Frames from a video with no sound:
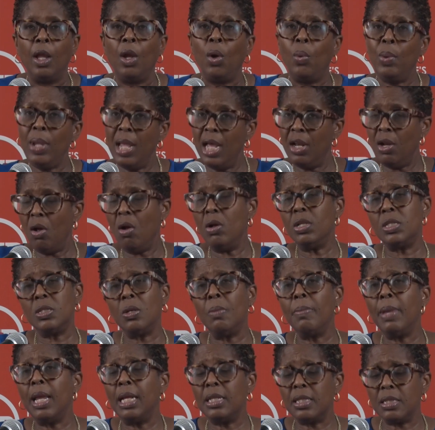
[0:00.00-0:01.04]
We had also
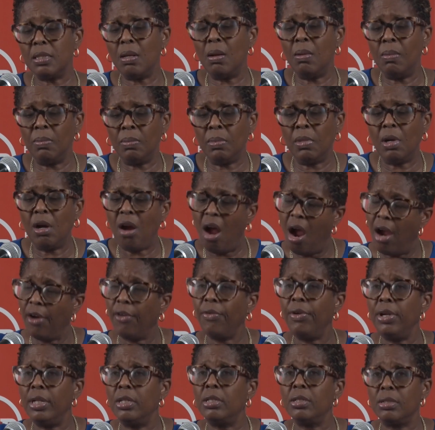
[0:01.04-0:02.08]
made some
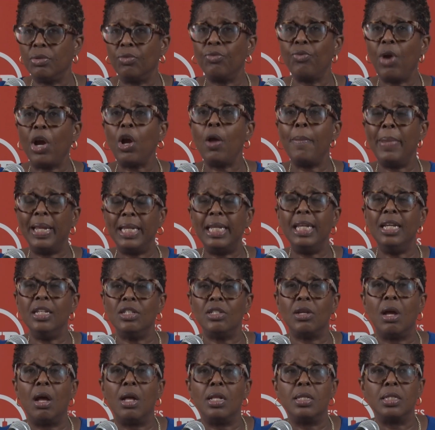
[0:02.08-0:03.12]
concrete
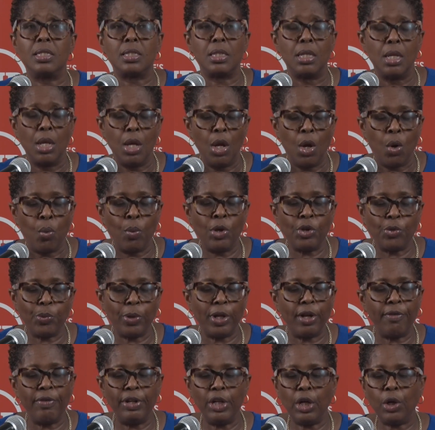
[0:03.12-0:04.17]
recommendations, which would
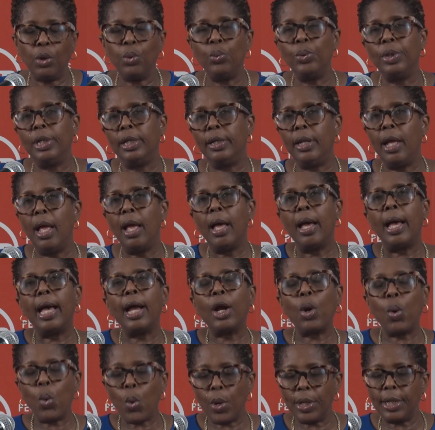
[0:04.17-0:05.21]
have included a
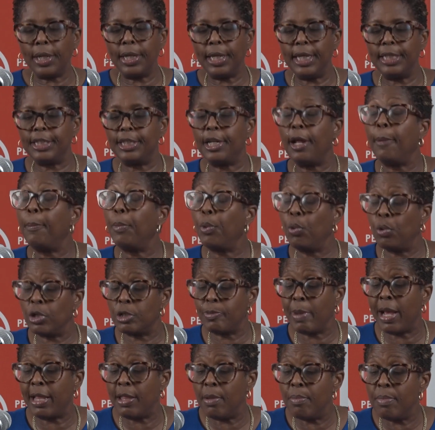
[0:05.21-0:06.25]
coordinated approach
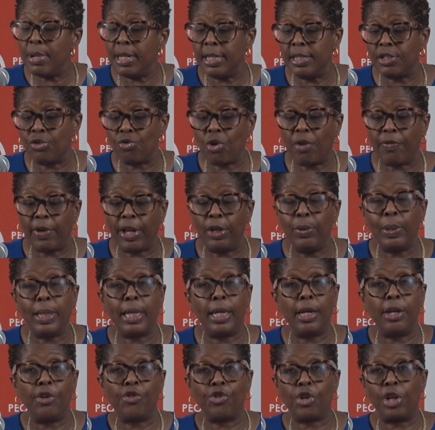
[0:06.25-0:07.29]
by the Ministry of
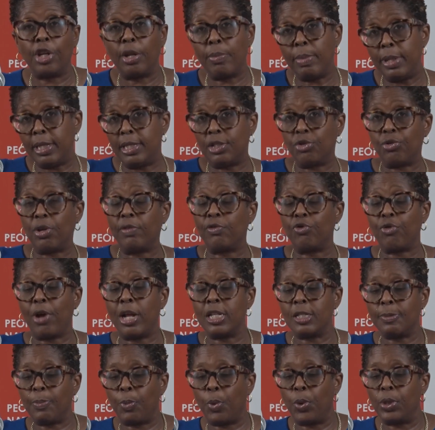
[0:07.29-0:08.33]
Education, the Ministry of
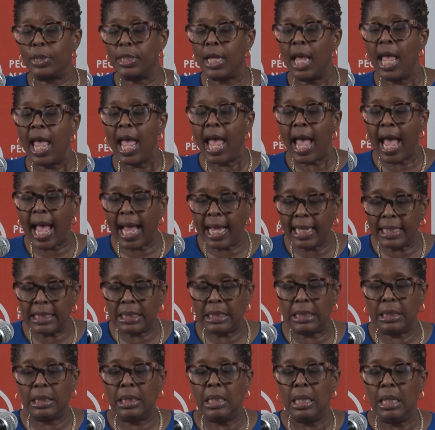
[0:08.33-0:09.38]
Transport,
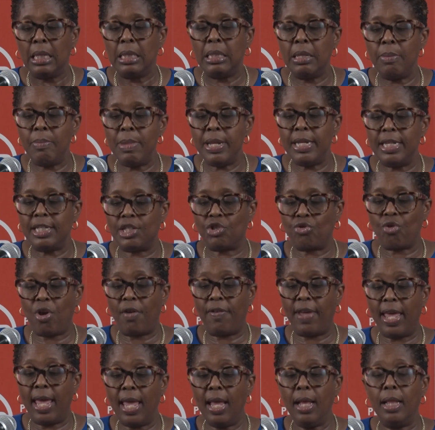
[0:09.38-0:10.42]
and the Ministry
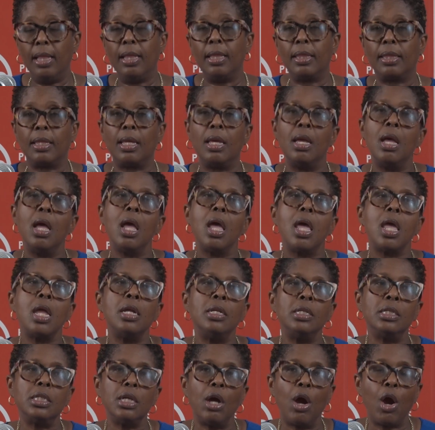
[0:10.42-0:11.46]
of Health
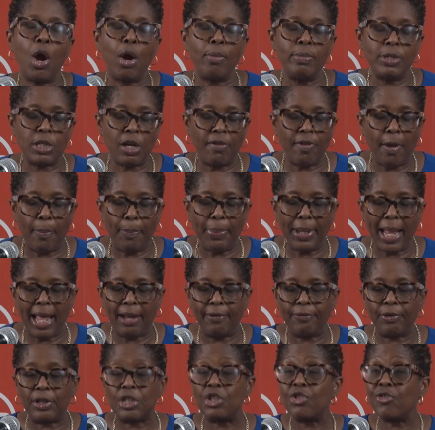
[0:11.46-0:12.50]
in terms of a
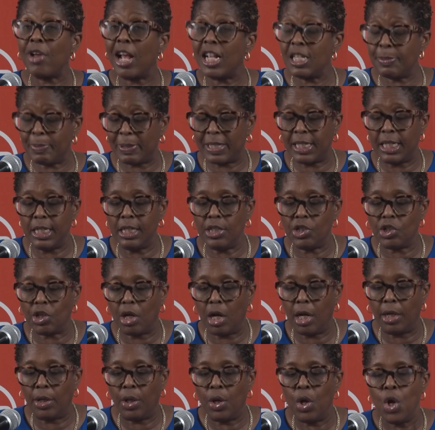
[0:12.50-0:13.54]
plan for
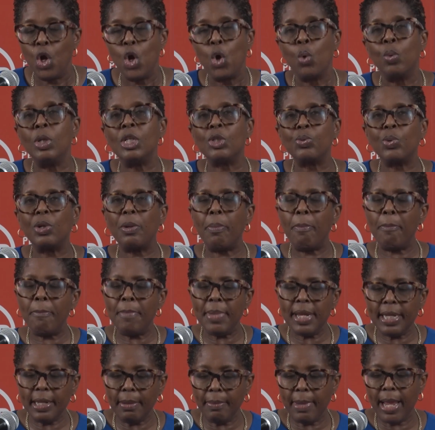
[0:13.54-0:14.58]
transportation, which would
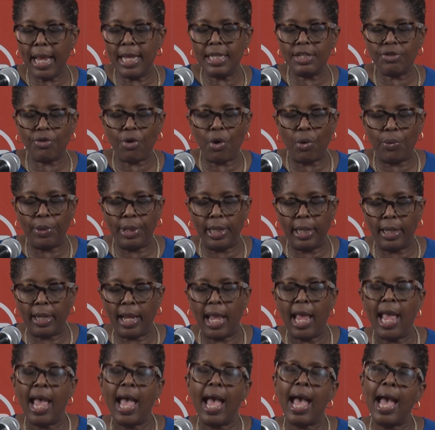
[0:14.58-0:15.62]
minimize
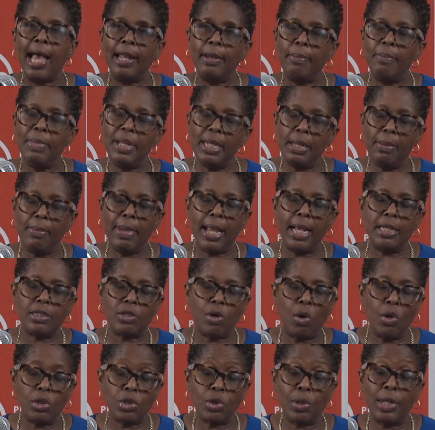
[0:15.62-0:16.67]
crowding and minimize
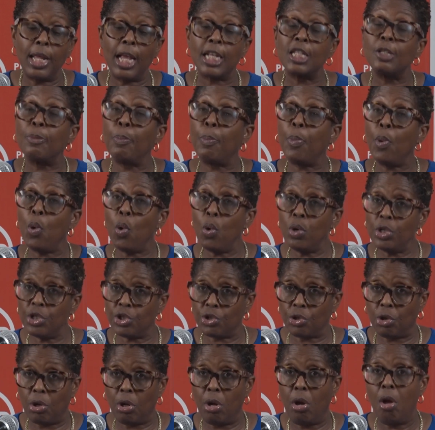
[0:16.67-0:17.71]
also the
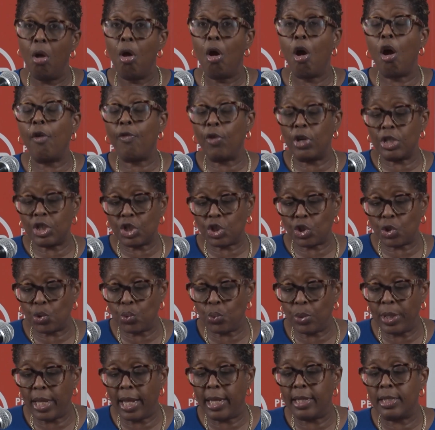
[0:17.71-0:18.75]
exposure of our
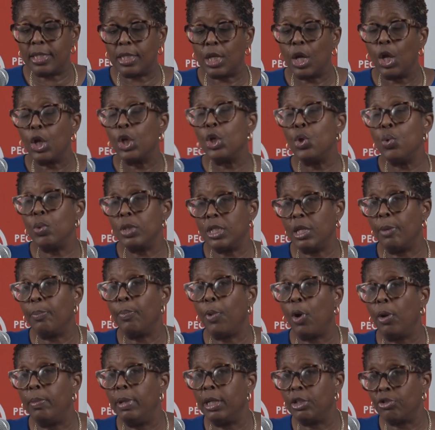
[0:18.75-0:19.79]
students using
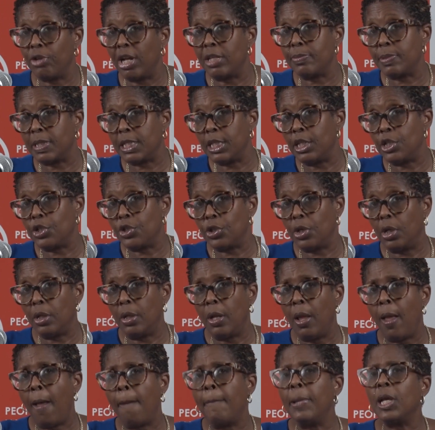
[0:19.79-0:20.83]
public transportation,
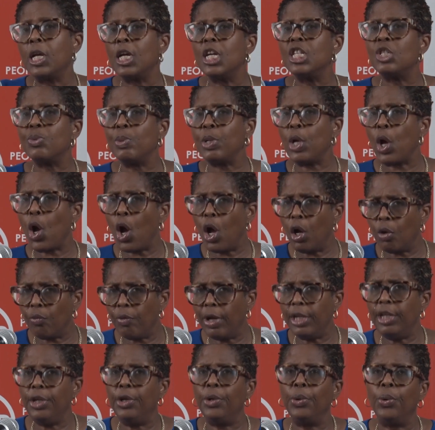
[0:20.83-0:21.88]
because we
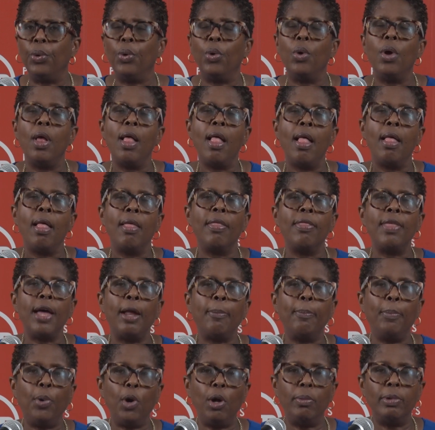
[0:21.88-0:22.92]
already know
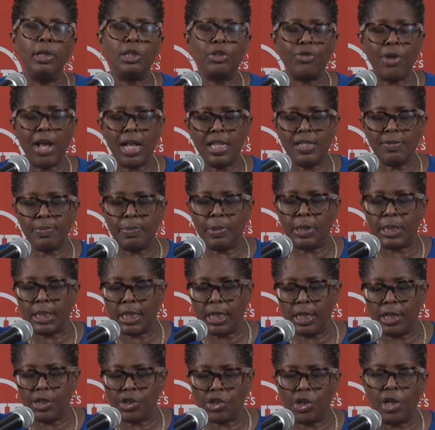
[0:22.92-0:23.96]
that public
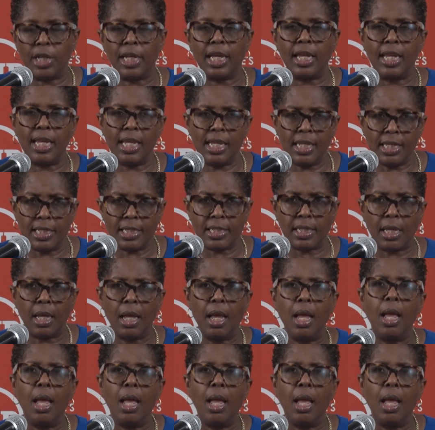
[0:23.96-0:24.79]
transportation is